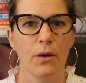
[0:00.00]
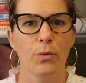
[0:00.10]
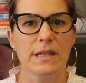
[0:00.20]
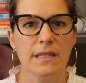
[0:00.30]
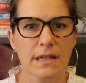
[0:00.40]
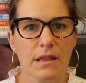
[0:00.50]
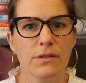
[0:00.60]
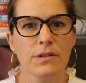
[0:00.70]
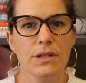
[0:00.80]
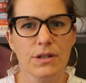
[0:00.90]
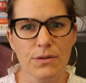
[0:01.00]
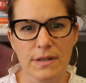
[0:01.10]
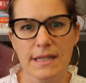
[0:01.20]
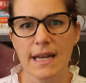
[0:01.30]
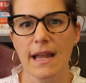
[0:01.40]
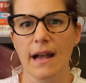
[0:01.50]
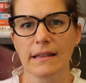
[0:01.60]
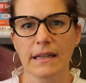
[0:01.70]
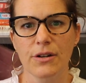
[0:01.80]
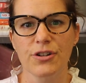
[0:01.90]
we see those students take
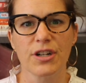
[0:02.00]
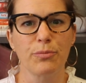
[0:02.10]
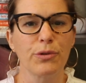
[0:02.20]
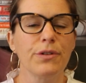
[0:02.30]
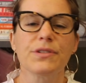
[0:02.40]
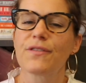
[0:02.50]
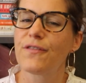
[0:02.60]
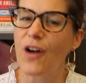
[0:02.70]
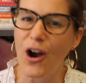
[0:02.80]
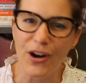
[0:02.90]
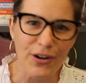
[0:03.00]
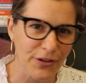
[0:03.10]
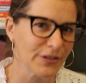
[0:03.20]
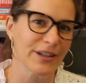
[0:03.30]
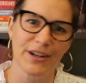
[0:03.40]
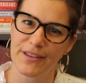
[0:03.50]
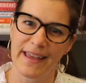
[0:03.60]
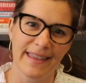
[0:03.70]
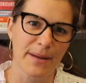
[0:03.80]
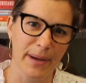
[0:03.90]
on leadership roles far earlier
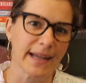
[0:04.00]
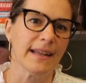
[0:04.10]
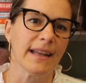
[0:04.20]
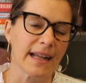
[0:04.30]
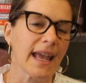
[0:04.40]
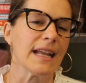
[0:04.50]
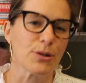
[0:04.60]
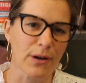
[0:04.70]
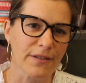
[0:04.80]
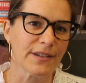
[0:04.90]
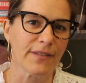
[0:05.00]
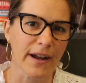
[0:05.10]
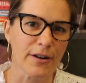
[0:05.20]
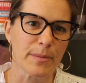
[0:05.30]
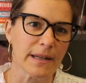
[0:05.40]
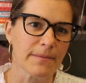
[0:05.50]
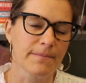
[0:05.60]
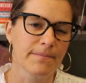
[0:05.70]
than they might in a K-12 environment.